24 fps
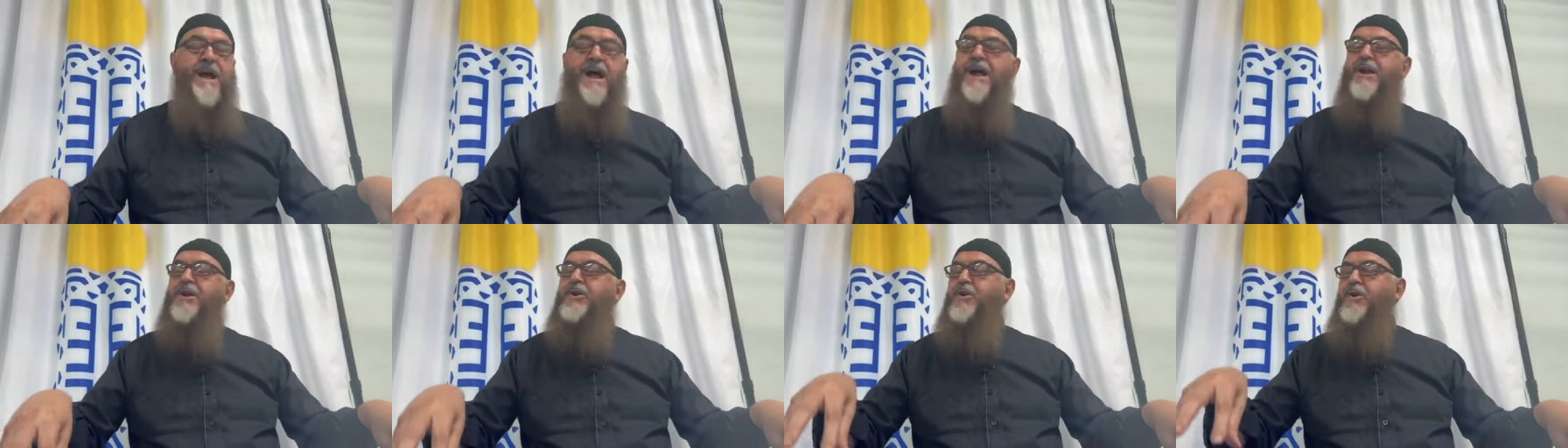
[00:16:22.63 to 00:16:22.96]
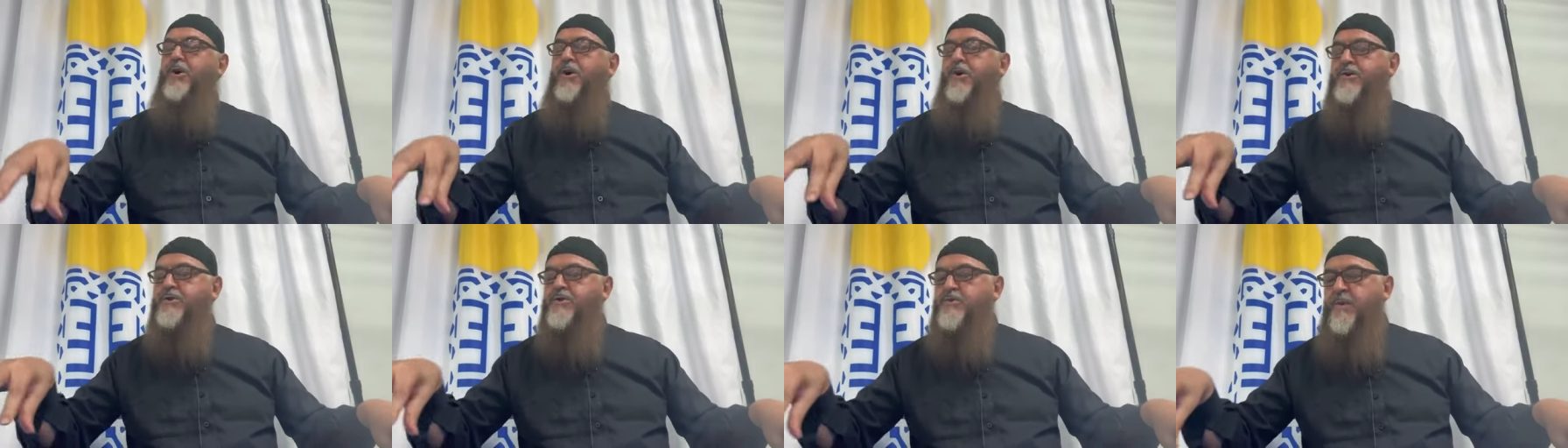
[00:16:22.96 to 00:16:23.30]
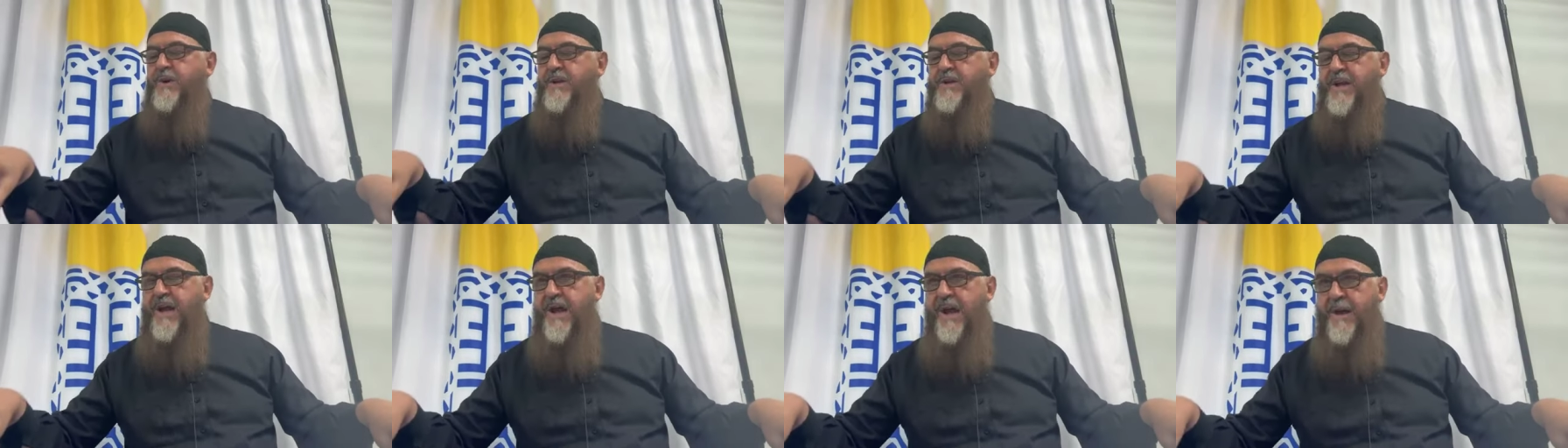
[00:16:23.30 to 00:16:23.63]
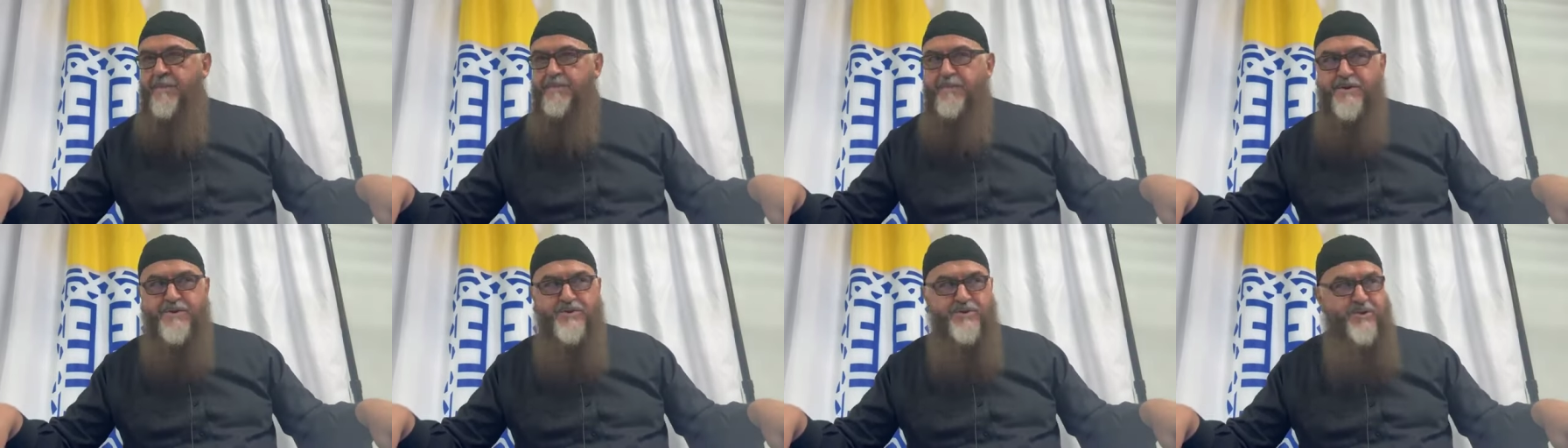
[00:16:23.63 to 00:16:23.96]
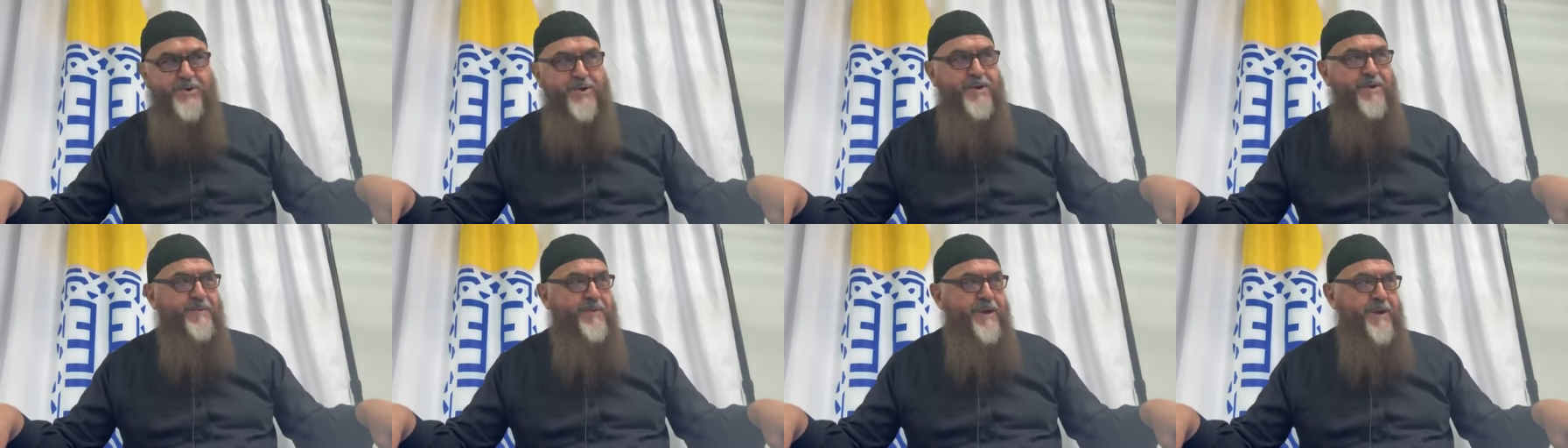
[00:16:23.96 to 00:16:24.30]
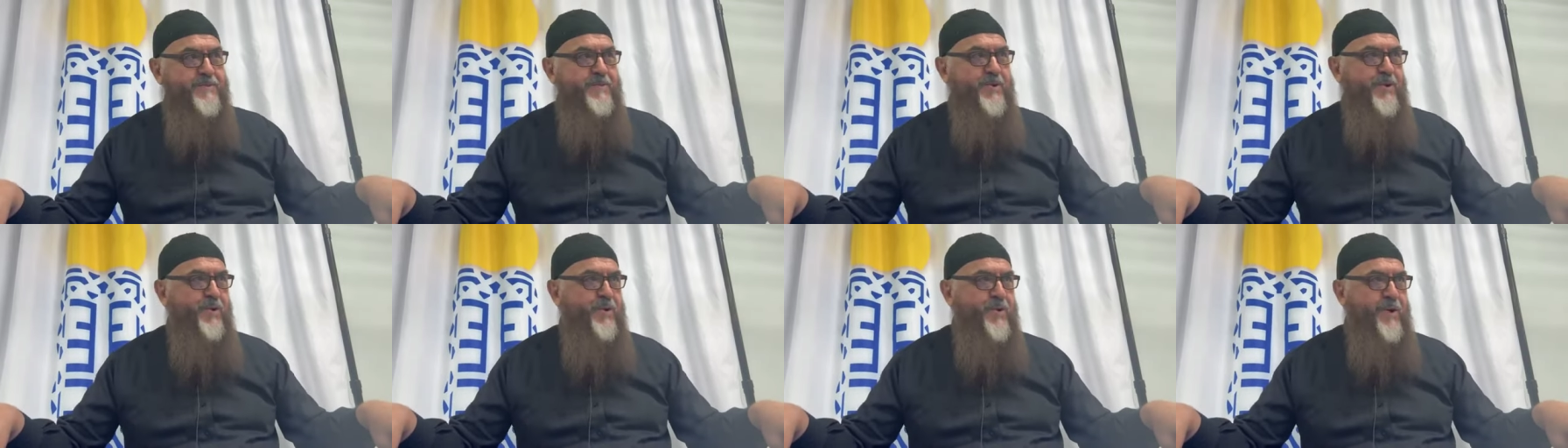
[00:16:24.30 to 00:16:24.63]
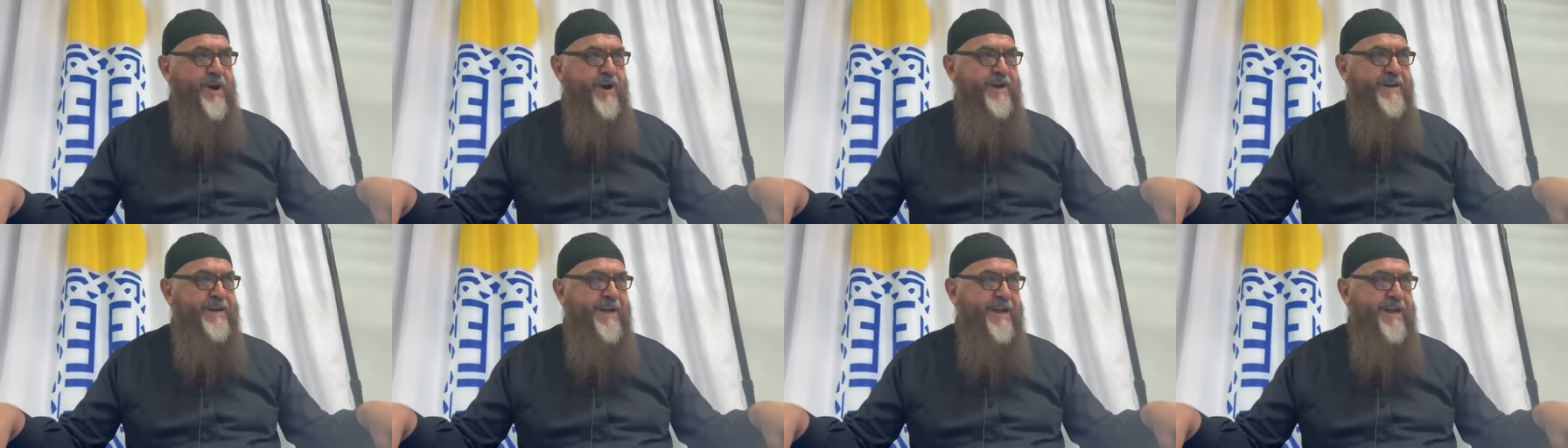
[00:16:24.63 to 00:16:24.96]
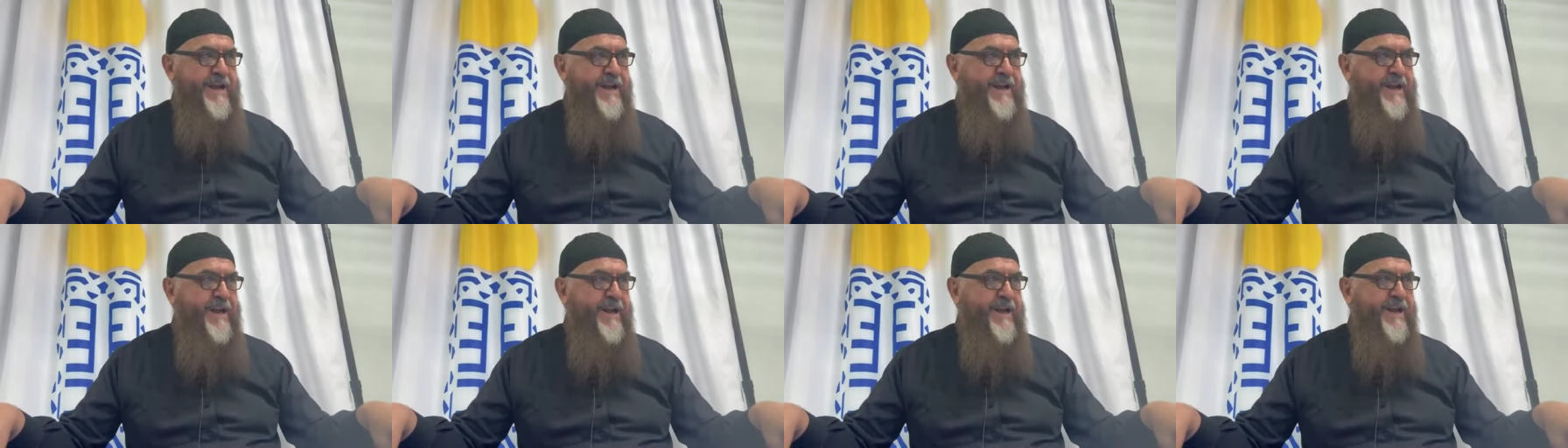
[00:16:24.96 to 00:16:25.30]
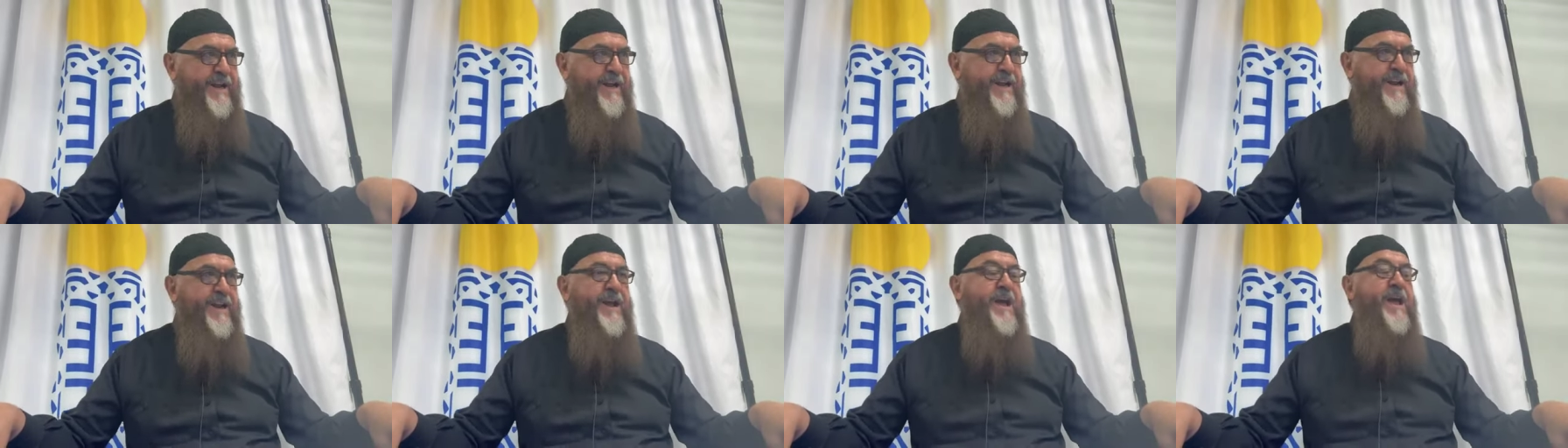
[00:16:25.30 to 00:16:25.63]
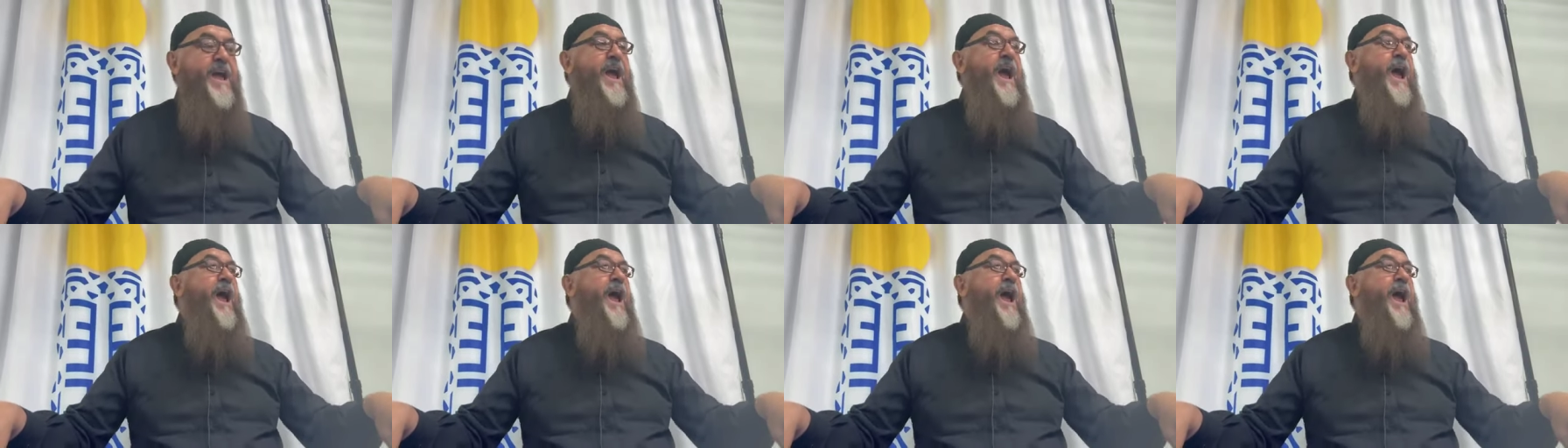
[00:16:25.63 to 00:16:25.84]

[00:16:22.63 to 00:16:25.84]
and knows what happens to the people who are dedicated